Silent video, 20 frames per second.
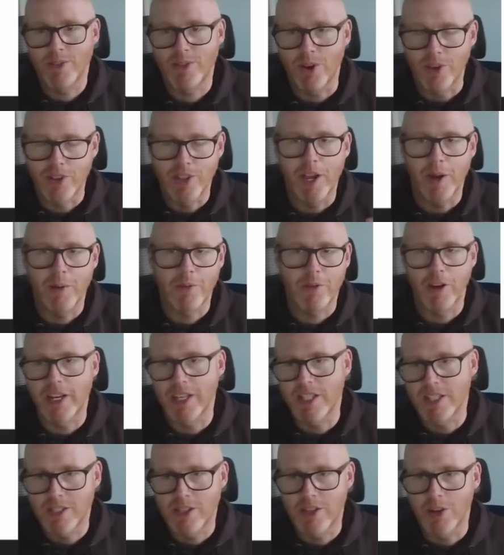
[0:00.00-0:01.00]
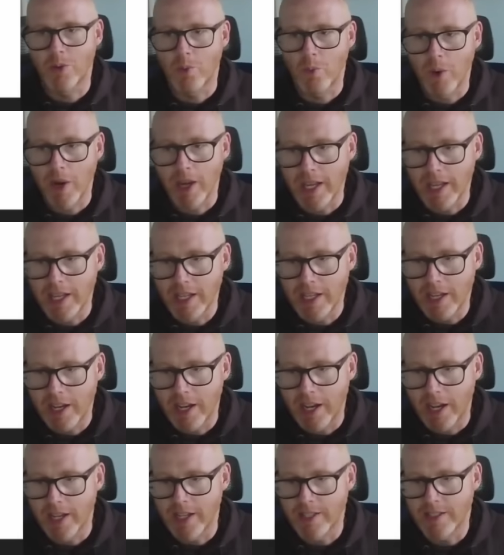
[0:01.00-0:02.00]
on the upgrades that we
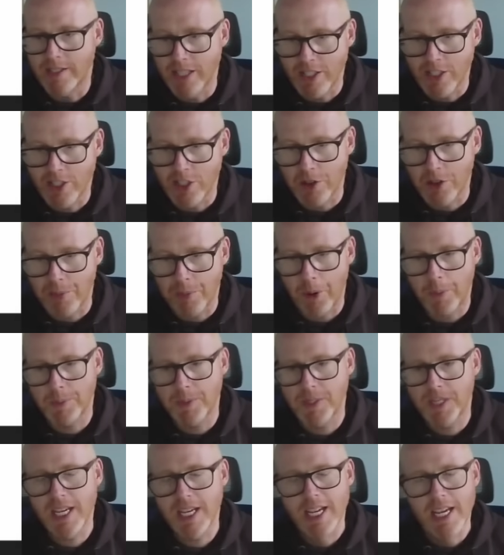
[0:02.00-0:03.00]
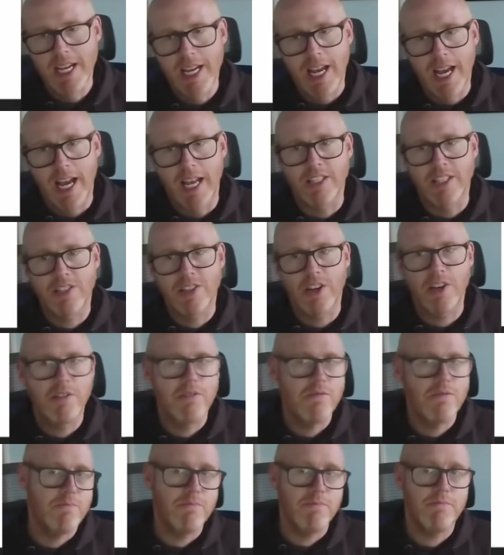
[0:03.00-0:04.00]
did to the property. And
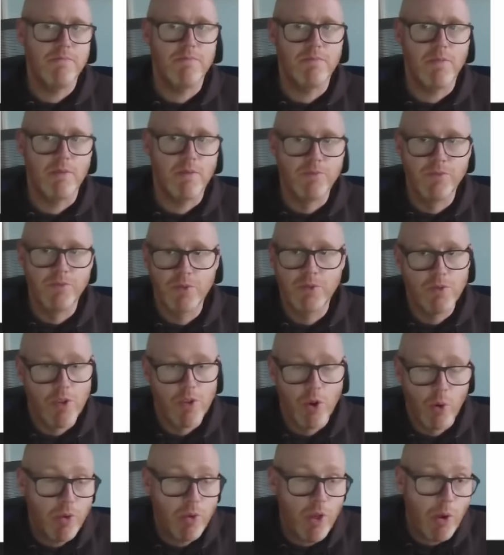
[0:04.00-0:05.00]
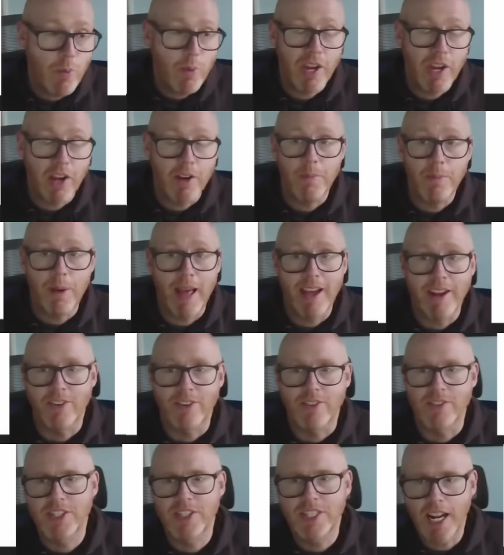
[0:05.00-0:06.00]
so although we don't plan
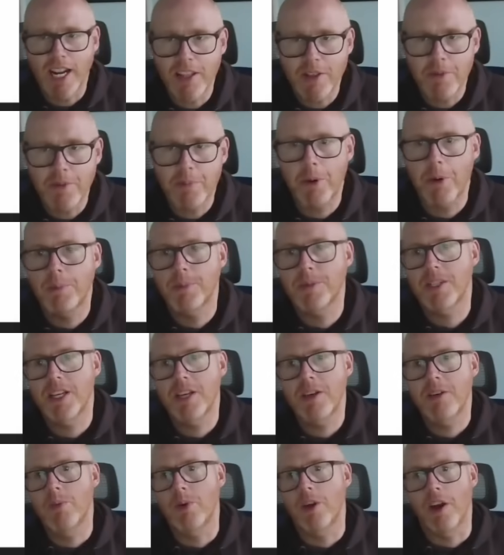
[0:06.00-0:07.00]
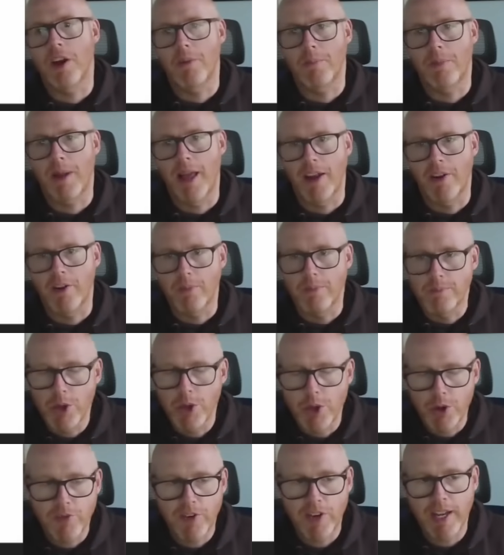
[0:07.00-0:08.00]
on selling the property, we don't plan on
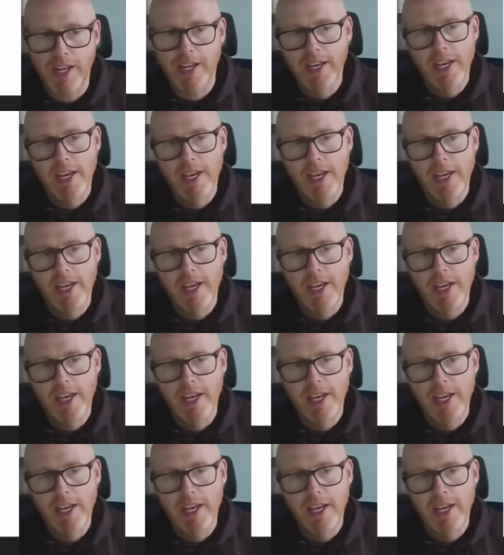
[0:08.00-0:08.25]
moving,